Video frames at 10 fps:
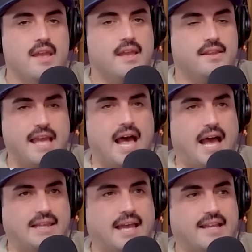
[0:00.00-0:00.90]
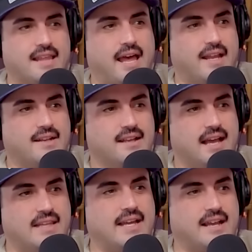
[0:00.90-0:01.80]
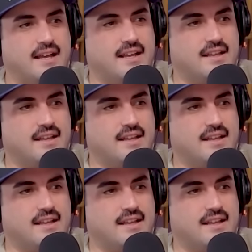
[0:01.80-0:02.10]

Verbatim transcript: Yeah, I like that. I like um, a uh,